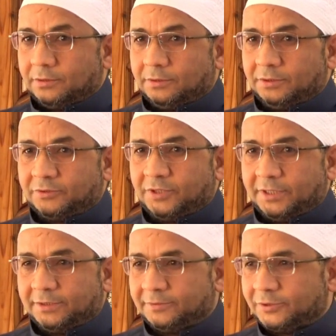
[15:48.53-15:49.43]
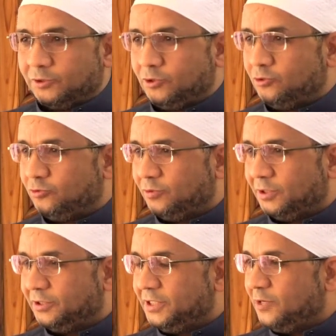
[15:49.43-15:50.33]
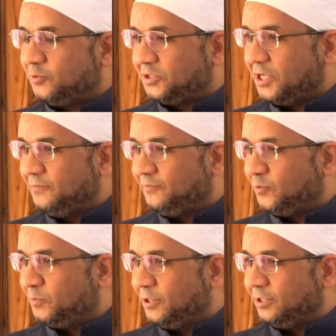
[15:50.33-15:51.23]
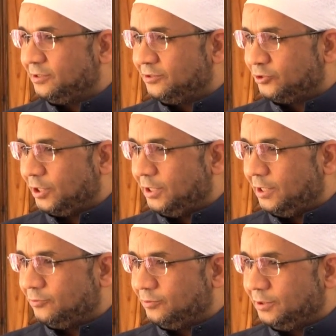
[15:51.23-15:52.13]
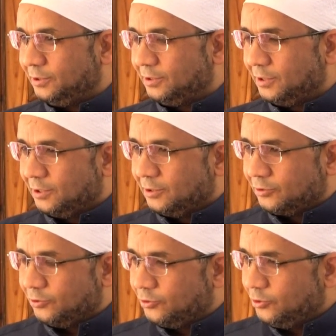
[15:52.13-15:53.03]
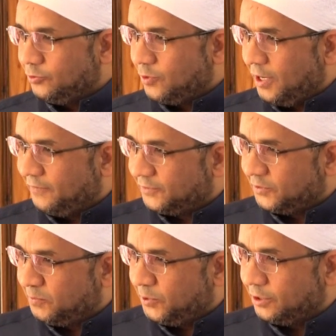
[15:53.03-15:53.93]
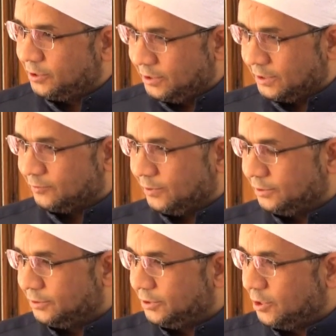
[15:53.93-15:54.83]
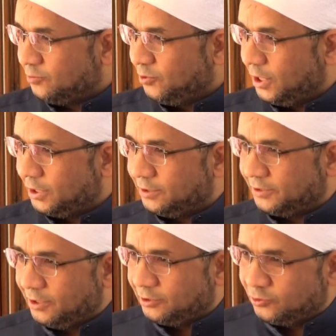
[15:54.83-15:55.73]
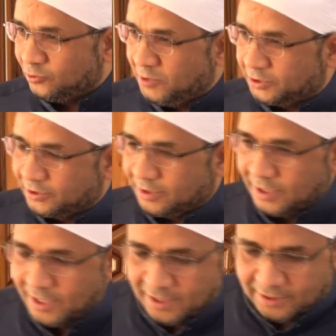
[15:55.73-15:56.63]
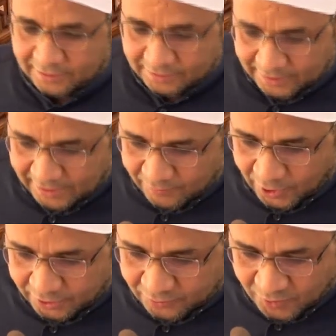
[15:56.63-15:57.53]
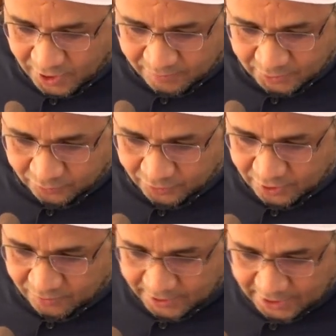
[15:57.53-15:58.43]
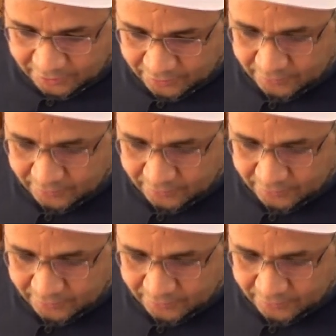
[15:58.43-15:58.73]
Okay. So uh, now the time for prayer. Inshallah, we continue after the prayer. Thank you so much. Assalamu alaikum wa rahmatullahi wa barakatuh.